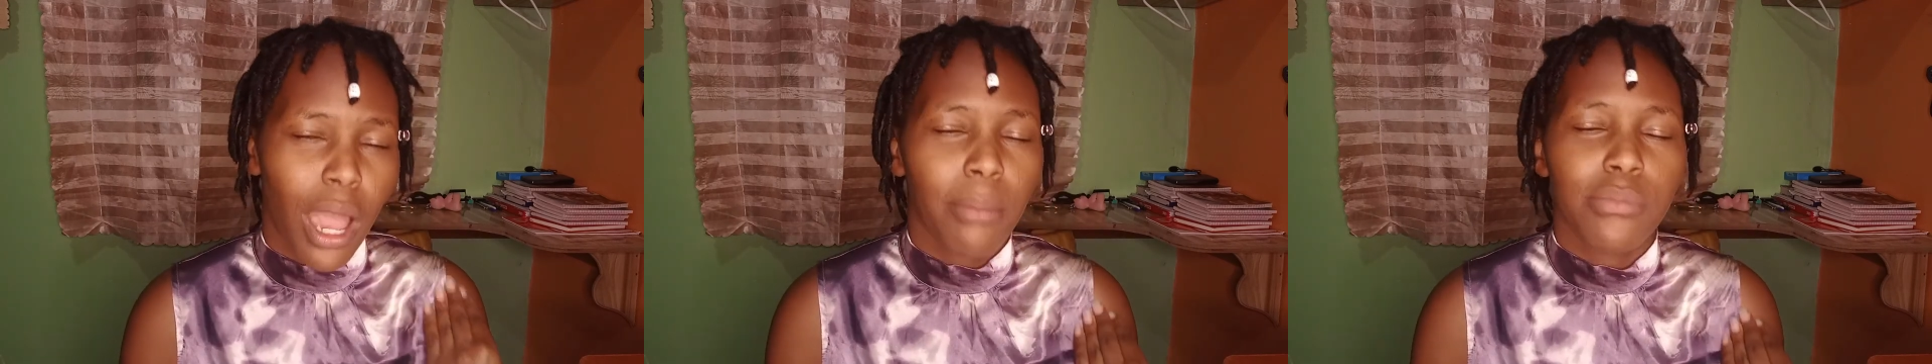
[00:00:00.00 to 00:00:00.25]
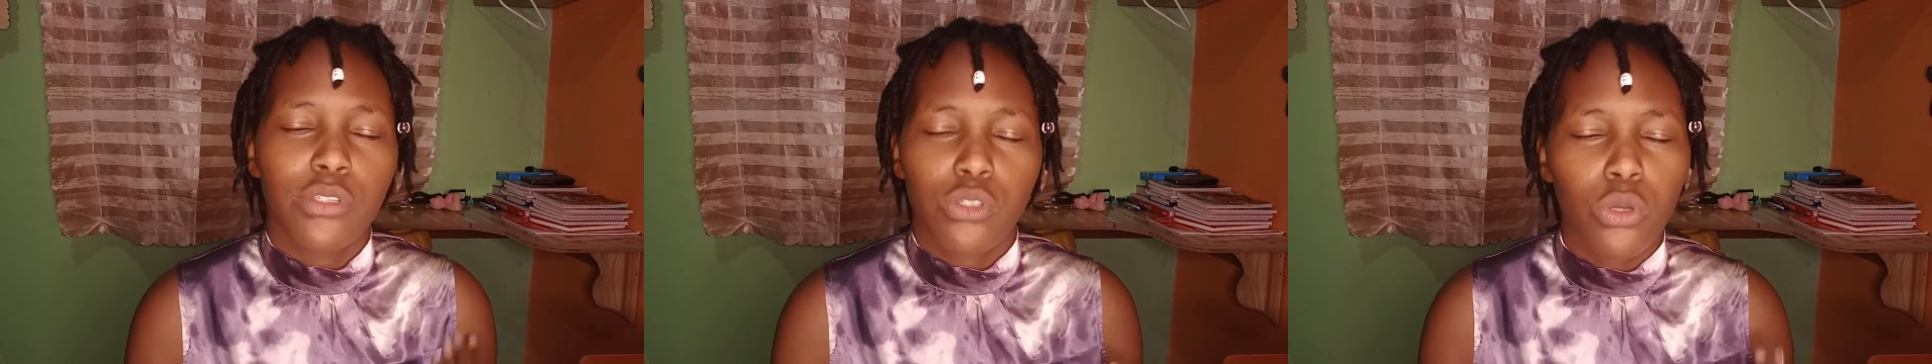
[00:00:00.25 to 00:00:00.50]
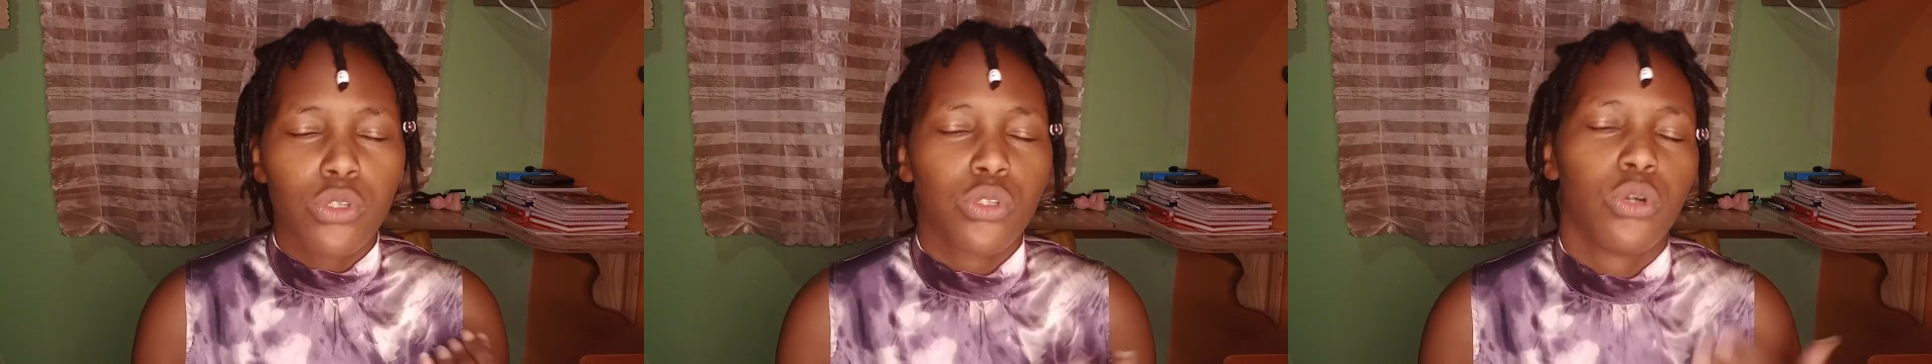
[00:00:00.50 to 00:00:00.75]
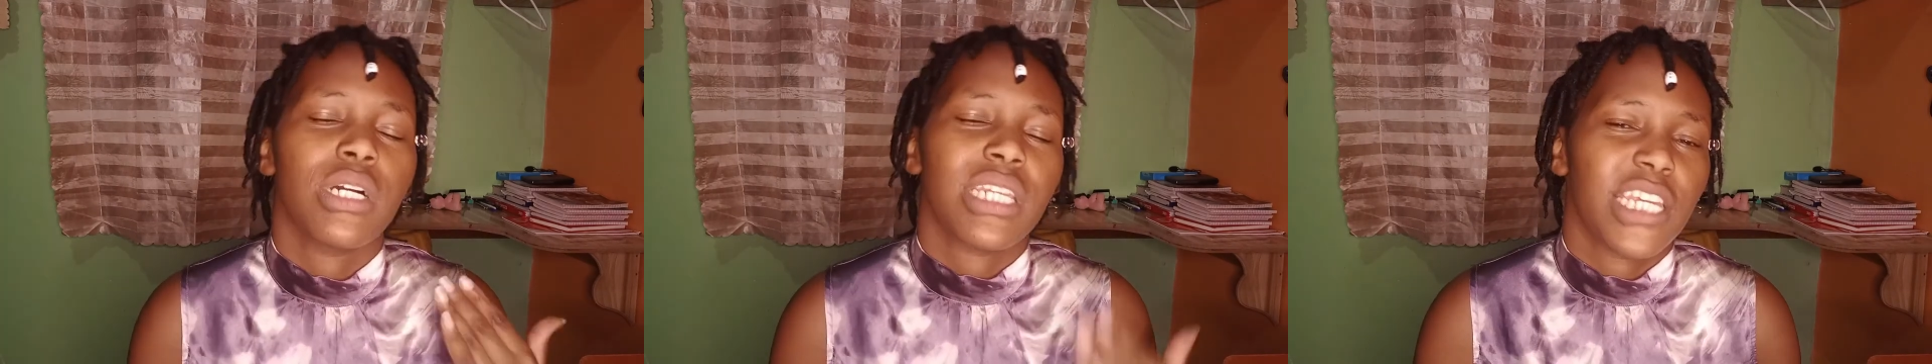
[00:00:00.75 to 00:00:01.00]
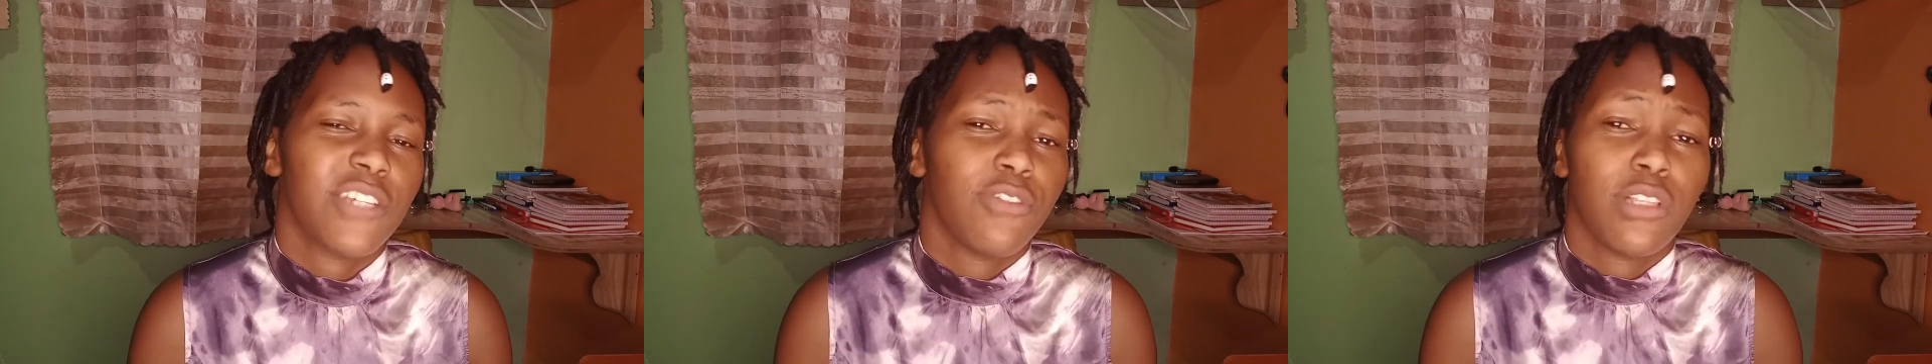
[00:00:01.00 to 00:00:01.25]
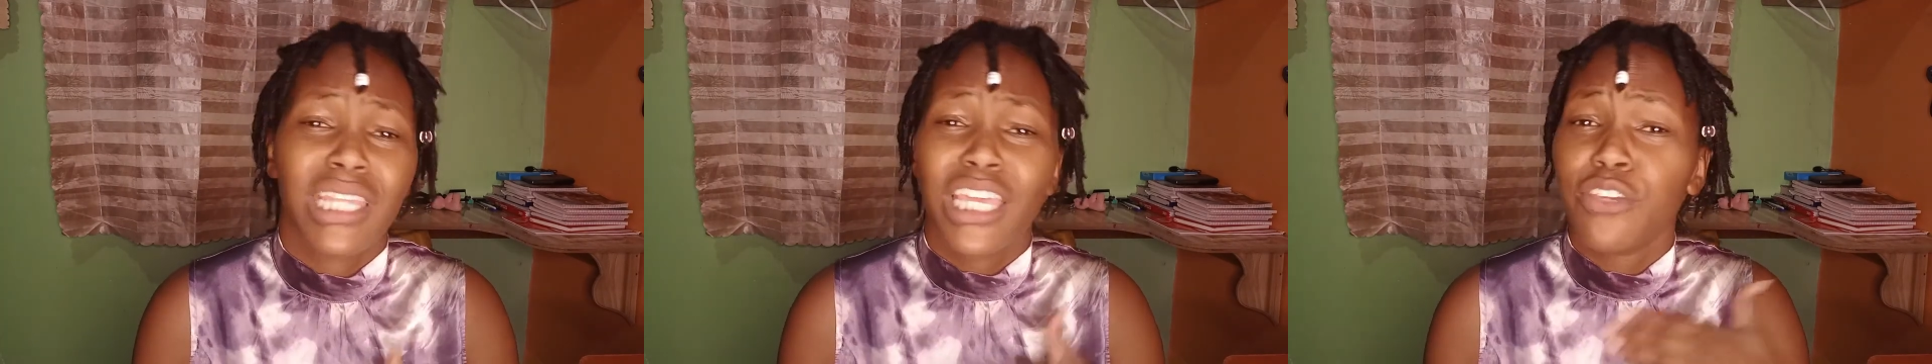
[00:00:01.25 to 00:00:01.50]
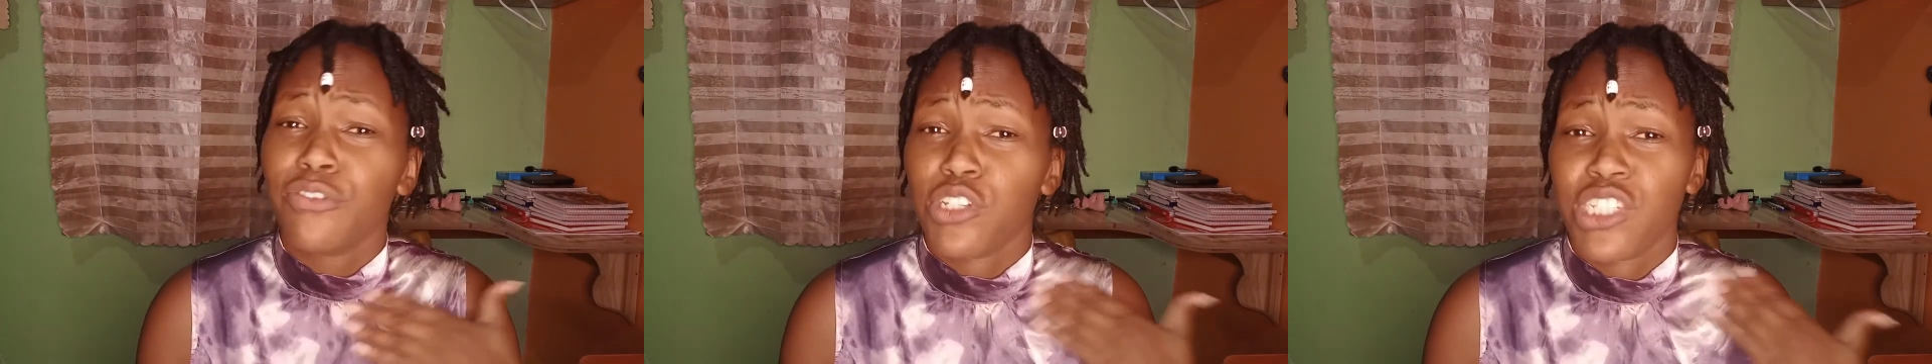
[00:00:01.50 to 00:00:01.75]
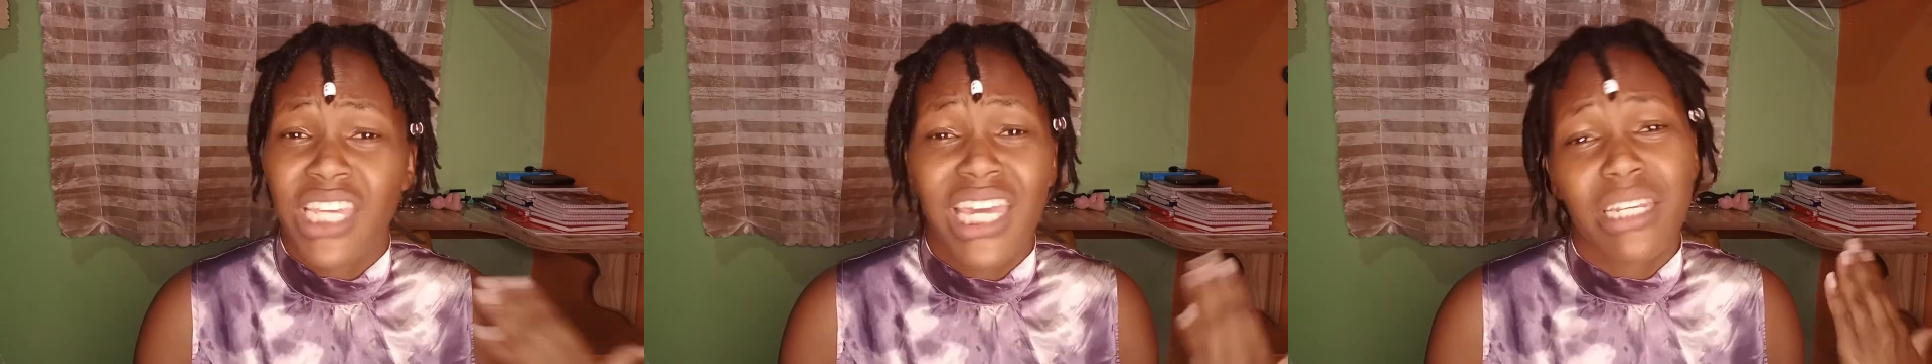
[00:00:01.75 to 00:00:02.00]
I'm so grateful. Thank you for
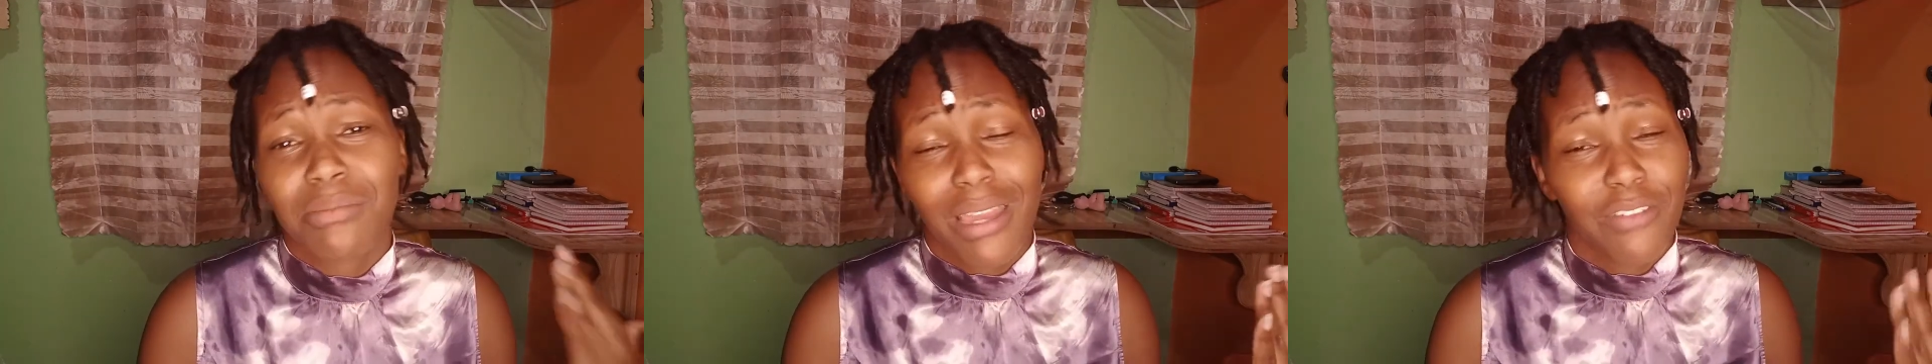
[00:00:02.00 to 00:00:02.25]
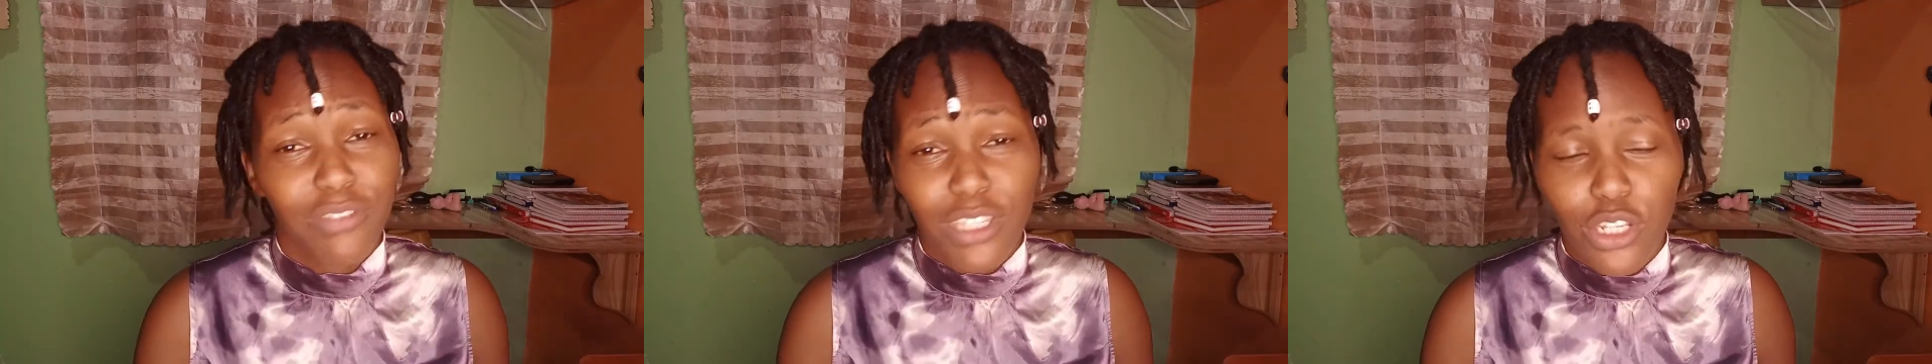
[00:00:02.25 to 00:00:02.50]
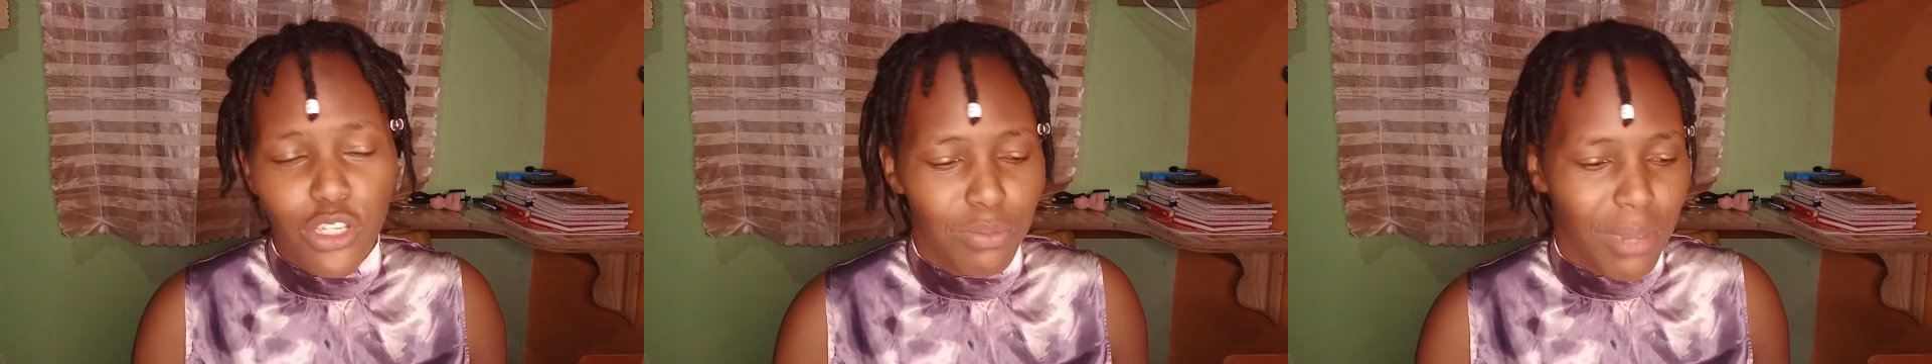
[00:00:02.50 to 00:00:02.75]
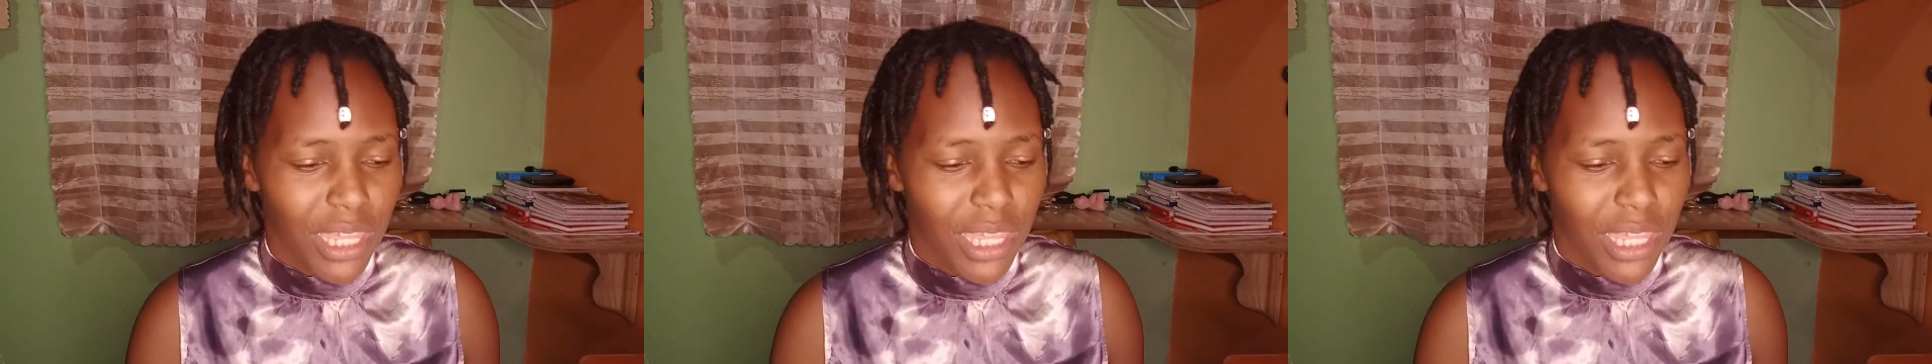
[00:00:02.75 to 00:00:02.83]
sharing my videos.